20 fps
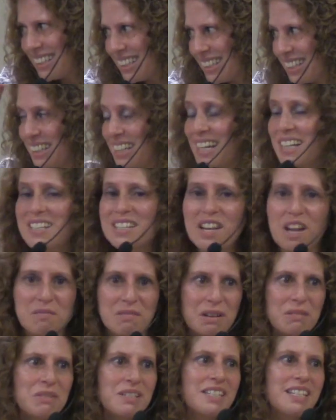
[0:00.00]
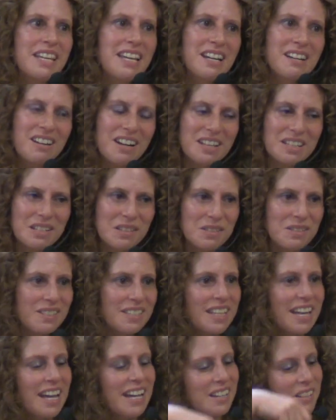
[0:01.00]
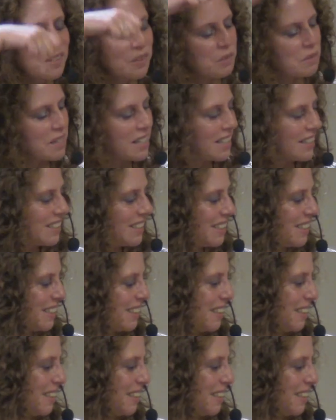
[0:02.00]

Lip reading: The next time I was there, I used that as well.